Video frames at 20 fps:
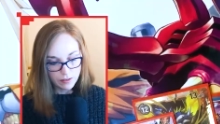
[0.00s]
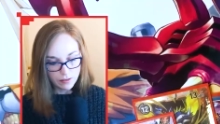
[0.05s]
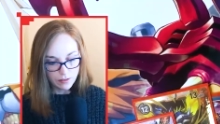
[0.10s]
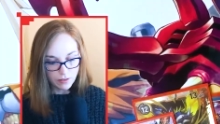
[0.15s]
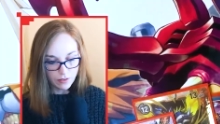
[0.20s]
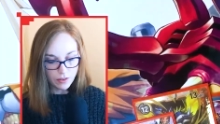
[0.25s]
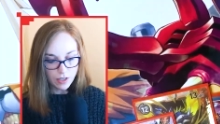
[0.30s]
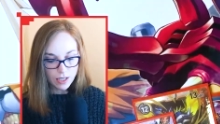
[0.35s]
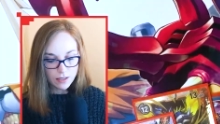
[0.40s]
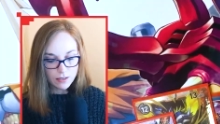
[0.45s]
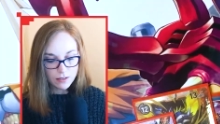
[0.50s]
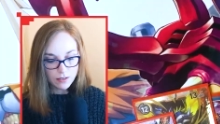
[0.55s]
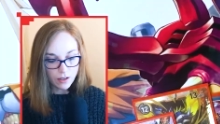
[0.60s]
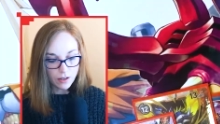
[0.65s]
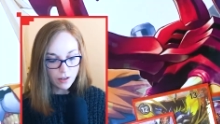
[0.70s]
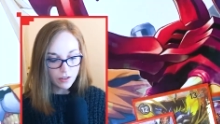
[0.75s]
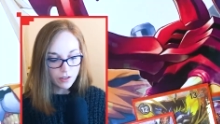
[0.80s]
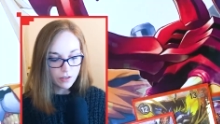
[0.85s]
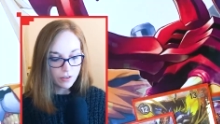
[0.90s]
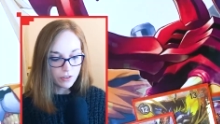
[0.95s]
So these
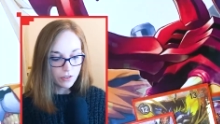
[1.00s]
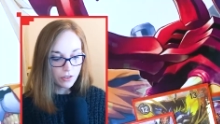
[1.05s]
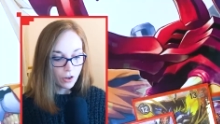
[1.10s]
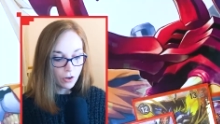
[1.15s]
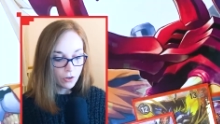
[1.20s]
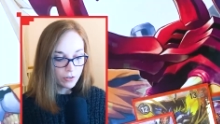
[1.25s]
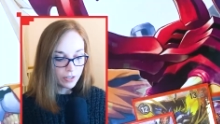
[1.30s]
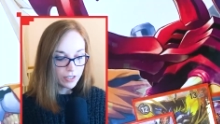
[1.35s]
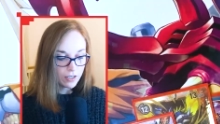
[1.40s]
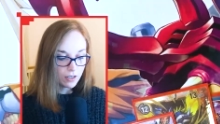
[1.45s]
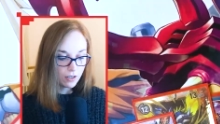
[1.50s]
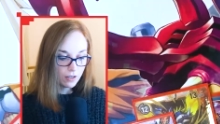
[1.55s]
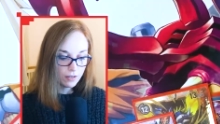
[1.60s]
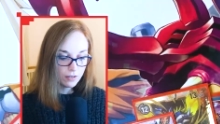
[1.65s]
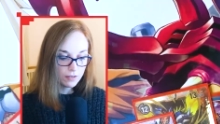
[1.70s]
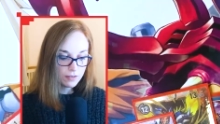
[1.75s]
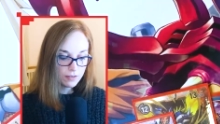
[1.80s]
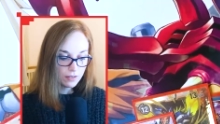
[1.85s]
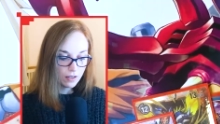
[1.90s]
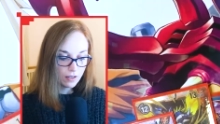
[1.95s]
are the only
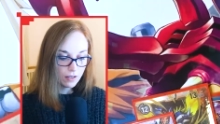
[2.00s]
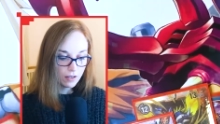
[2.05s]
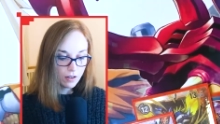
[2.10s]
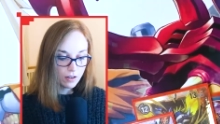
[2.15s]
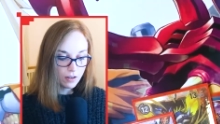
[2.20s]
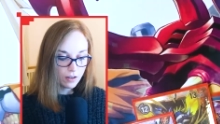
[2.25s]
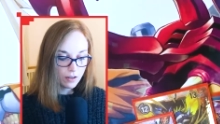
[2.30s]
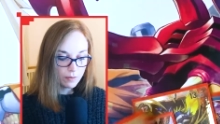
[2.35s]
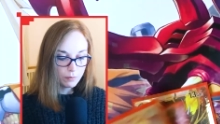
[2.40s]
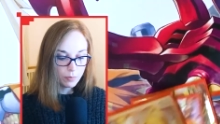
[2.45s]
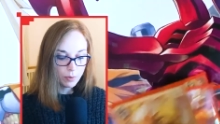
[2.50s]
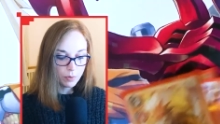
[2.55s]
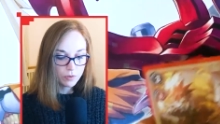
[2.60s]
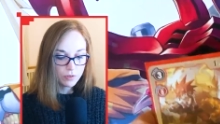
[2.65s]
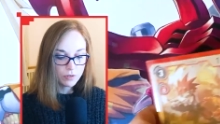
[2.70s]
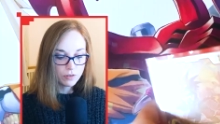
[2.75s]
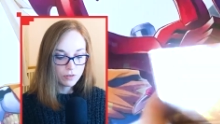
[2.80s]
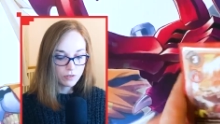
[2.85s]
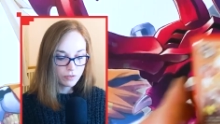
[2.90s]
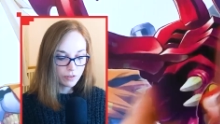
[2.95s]
cards that are
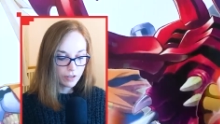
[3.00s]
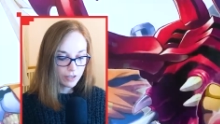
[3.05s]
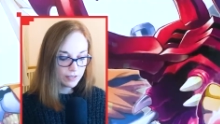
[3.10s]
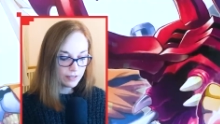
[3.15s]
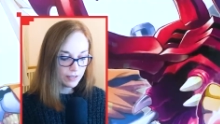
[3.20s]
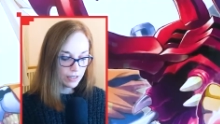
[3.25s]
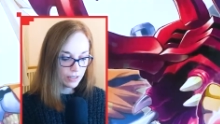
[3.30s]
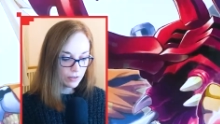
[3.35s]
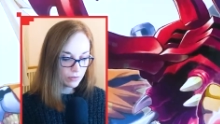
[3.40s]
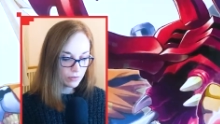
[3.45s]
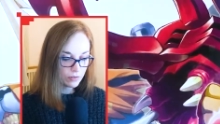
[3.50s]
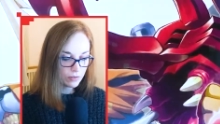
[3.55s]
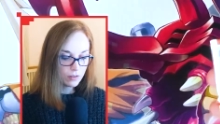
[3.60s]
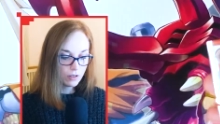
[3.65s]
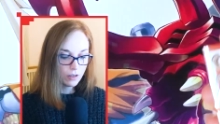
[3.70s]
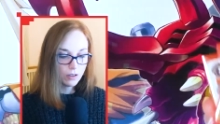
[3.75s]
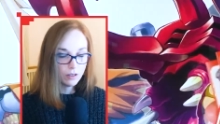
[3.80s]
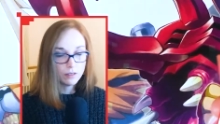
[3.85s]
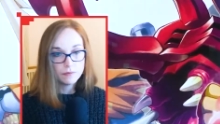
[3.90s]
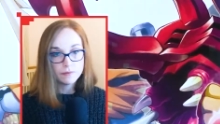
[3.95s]
important right now. So